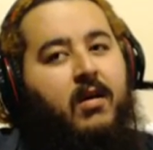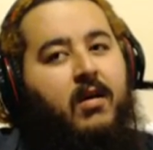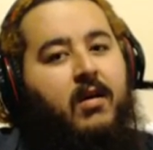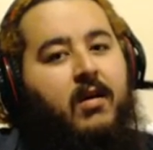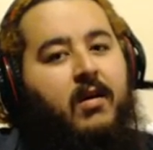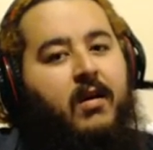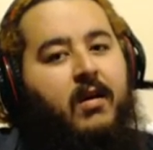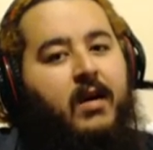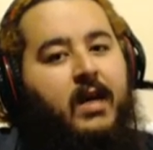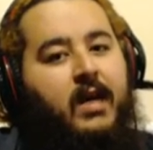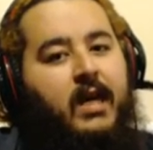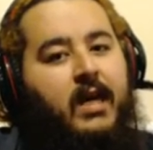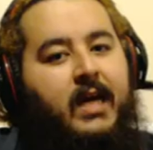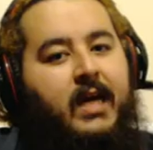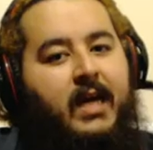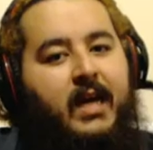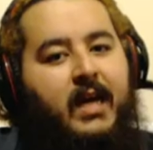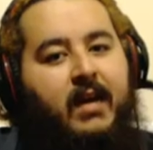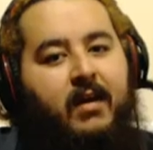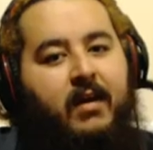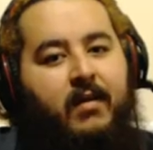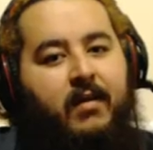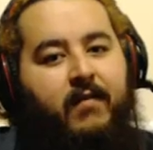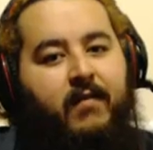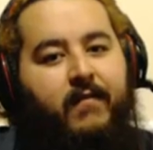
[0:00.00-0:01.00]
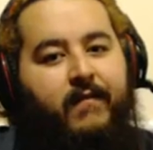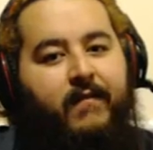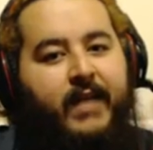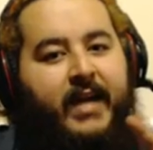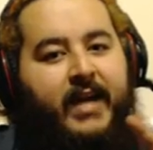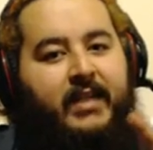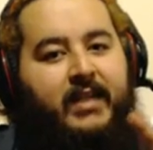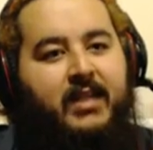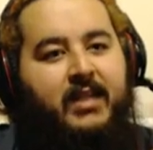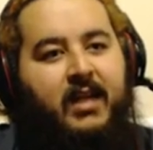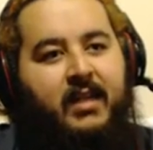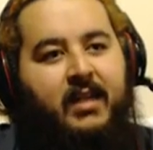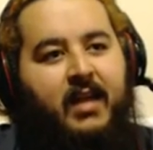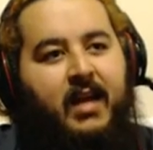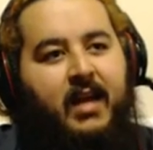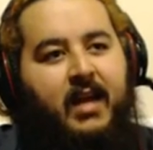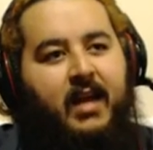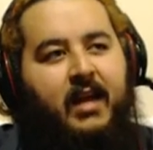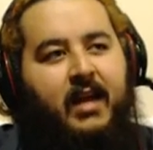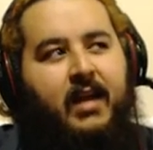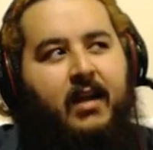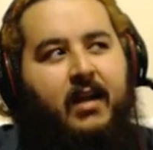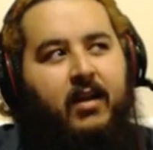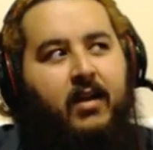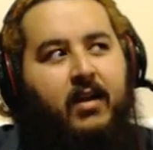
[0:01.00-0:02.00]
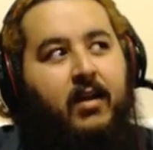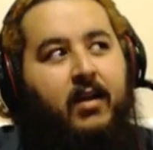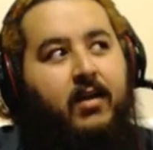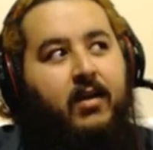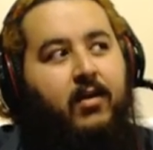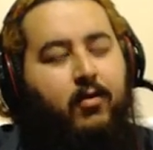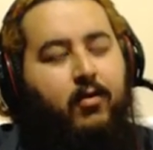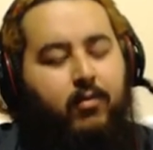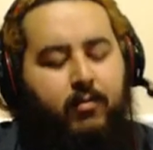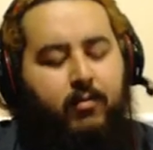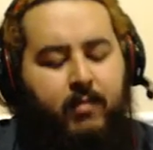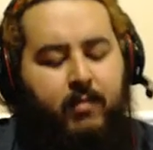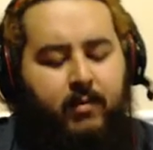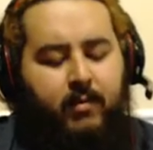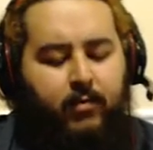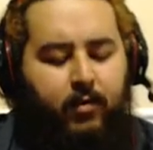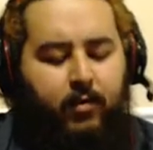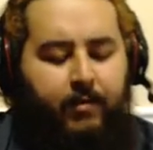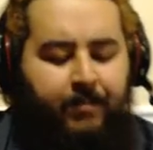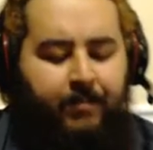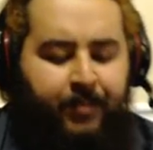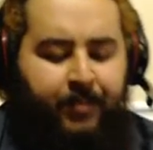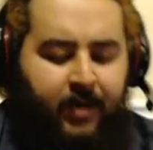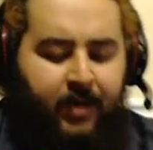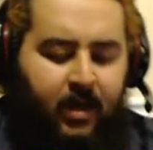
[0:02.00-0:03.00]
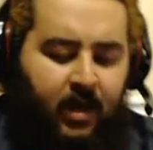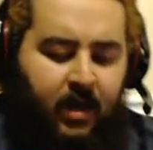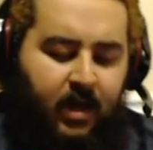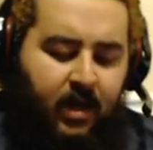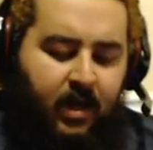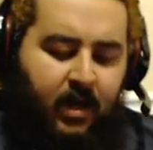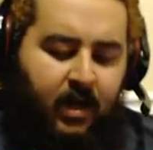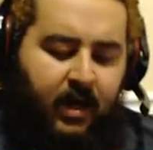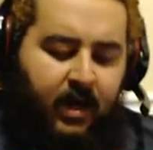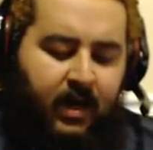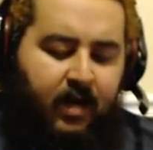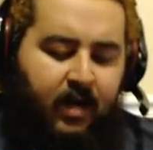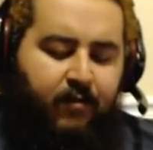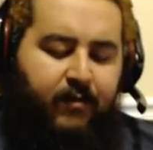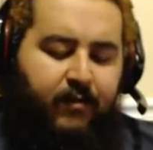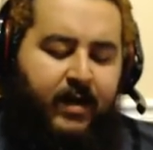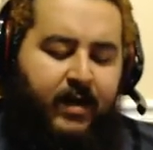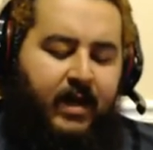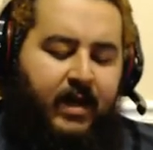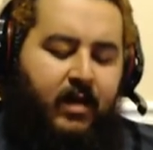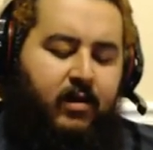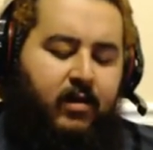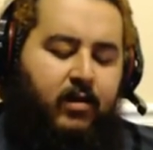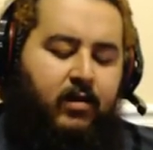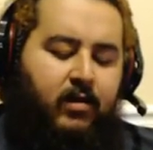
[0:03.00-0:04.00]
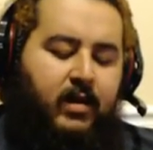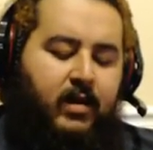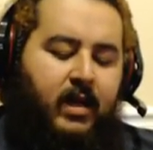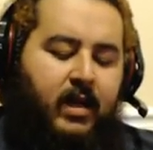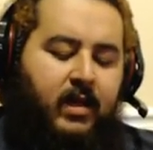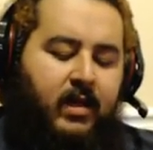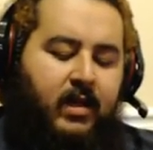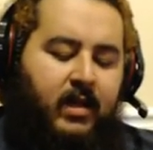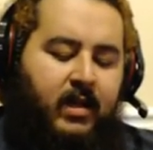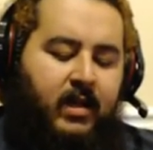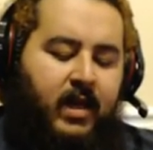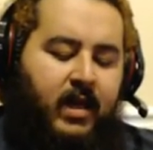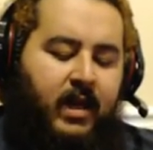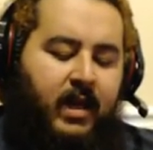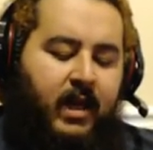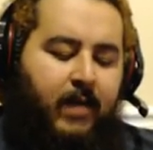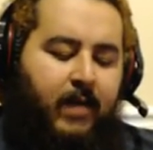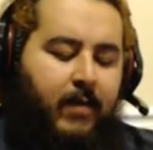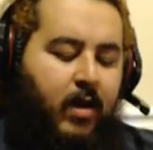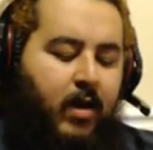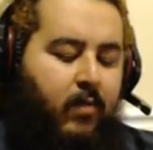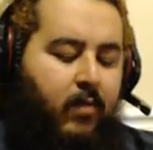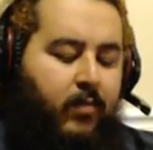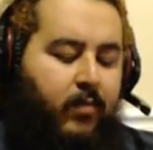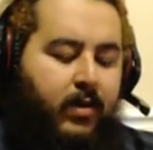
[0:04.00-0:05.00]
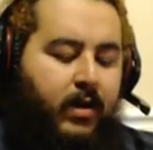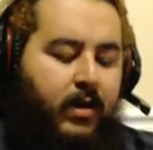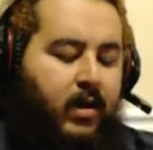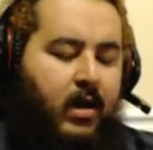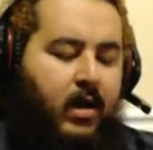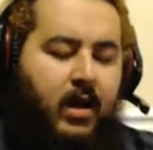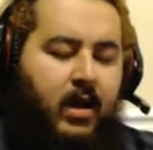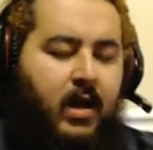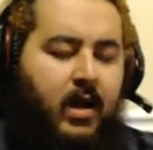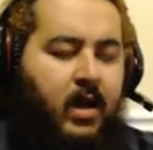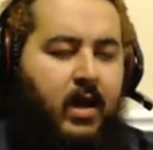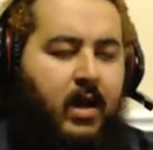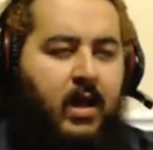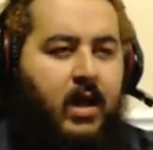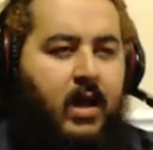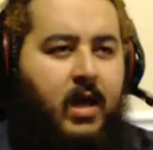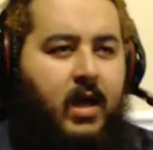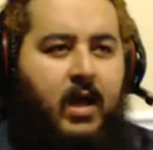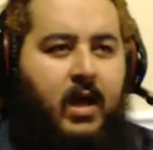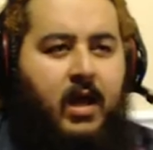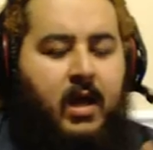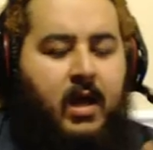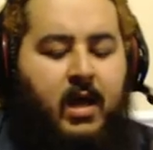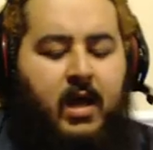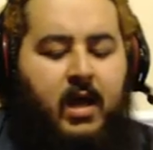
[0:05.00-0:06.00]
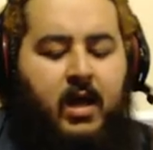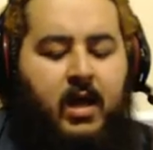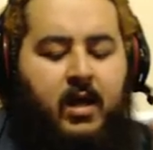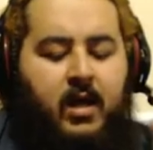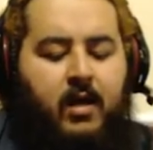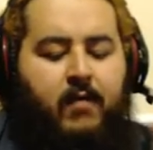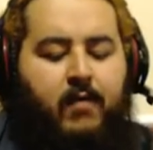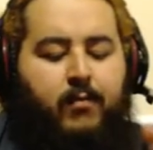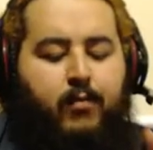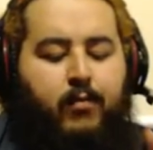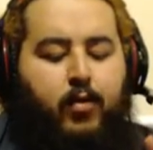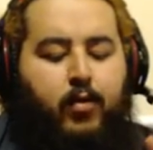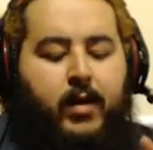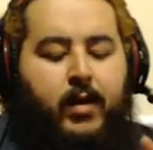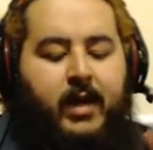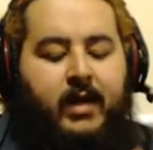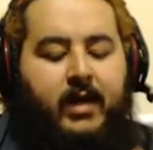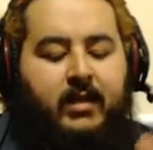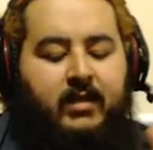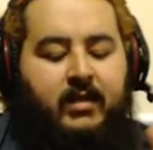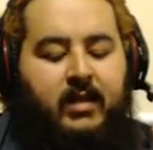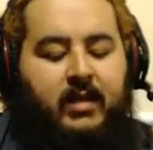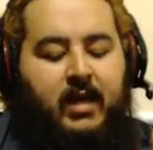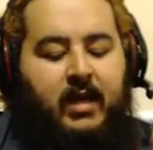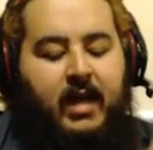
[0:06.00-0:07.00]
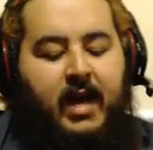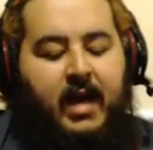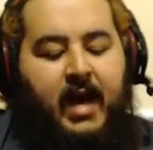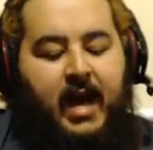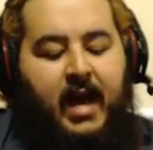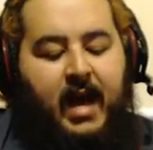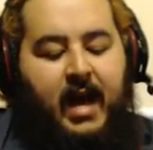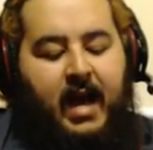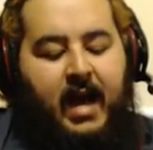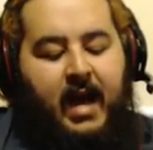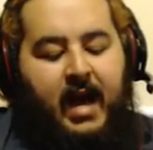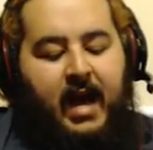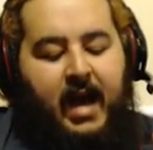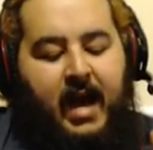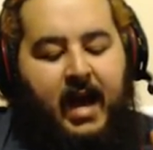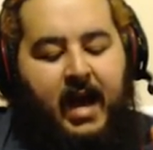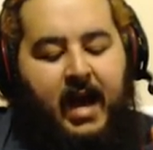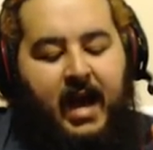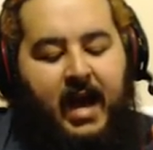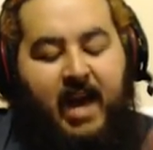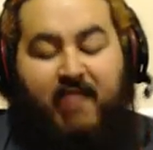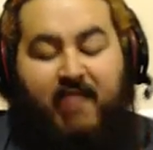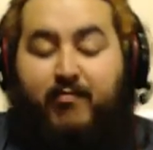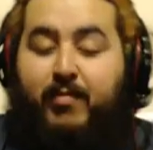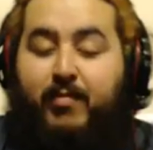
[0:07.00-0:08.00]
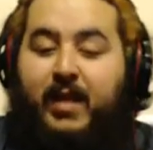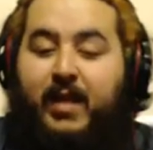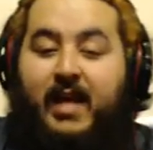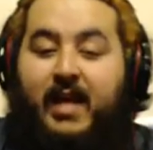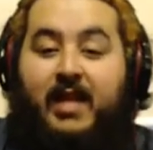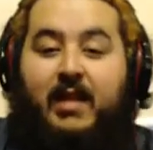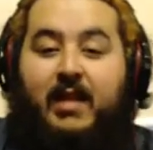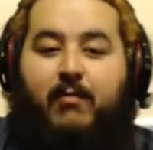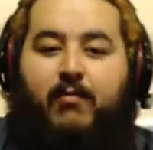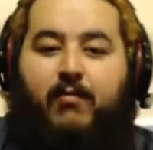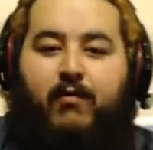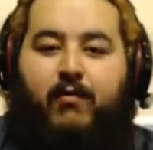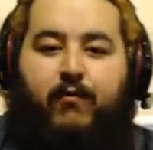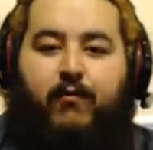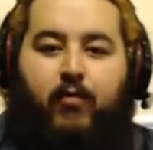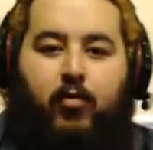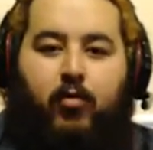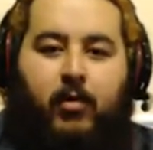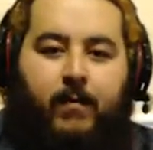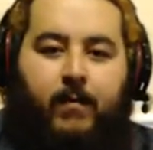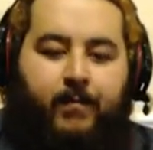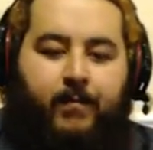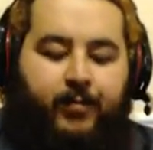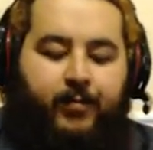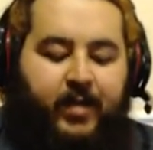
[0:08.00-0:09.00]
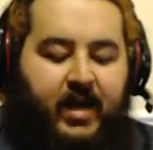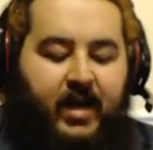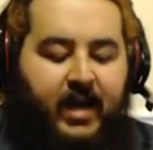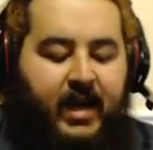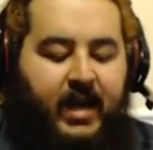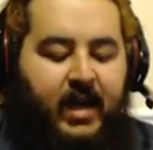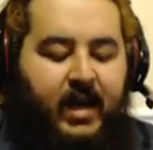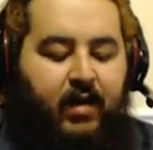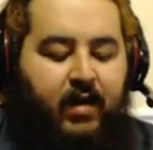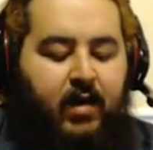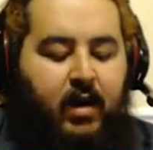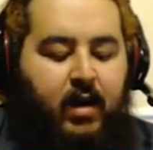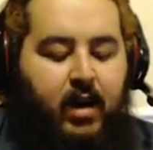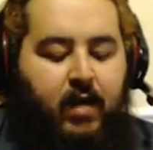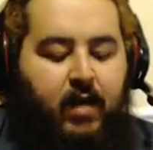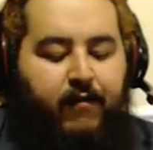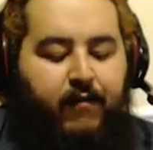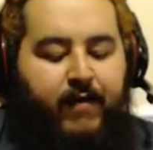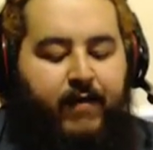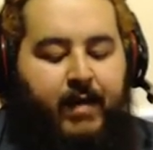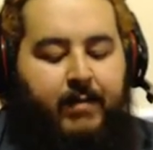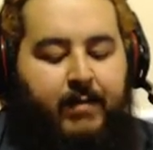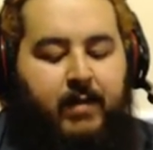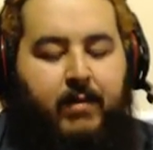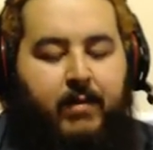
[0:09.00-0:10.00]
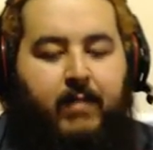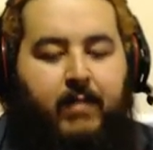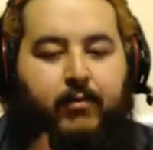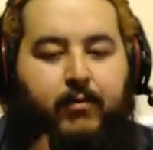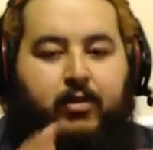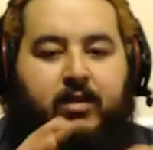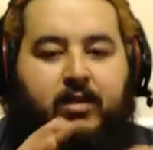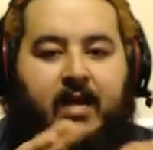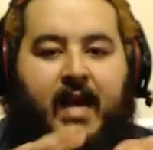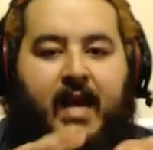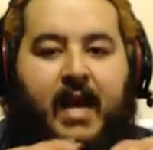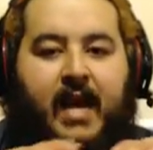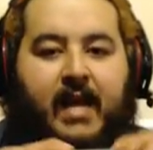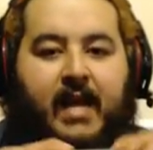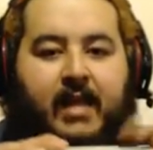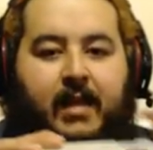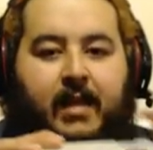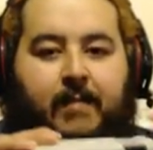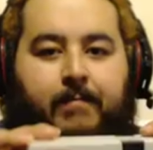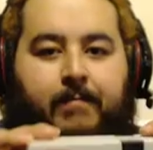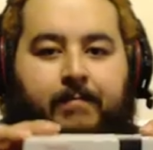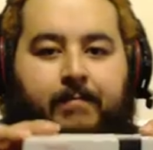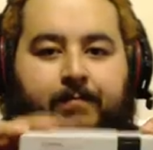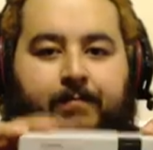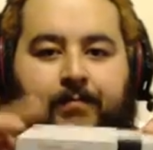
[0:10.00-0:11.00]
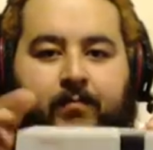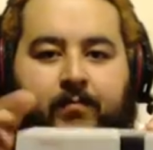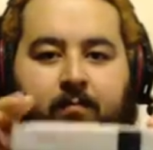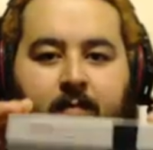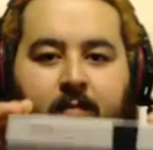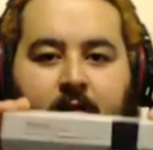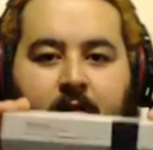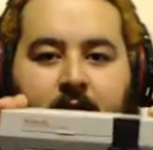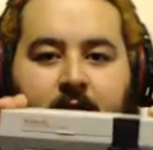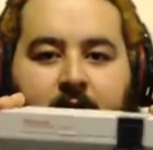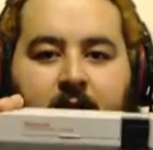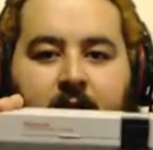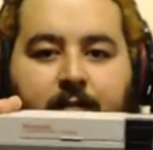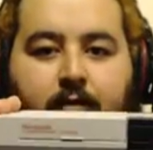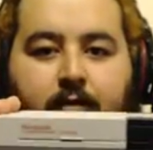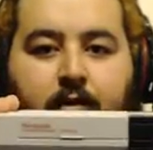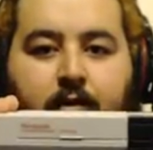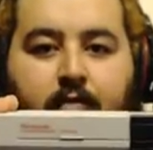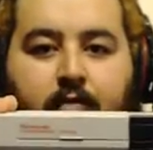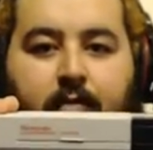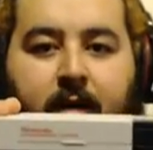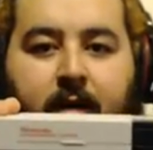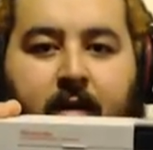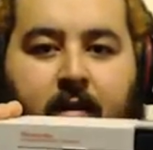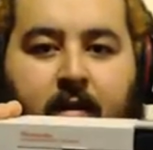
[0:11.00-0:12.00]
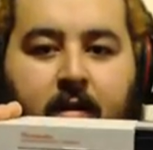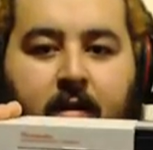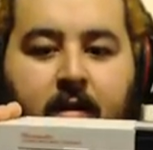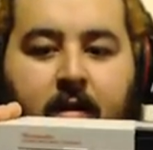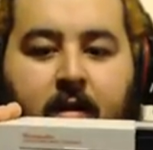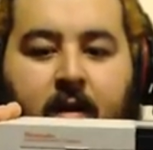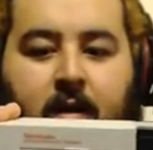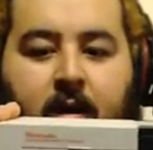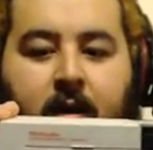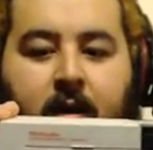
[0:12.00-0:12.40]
I gotta fact check that. I gotta remember. I gotta find out the date that that came out. But point is, I've played them before. I had family members that had them. Give you a quick look.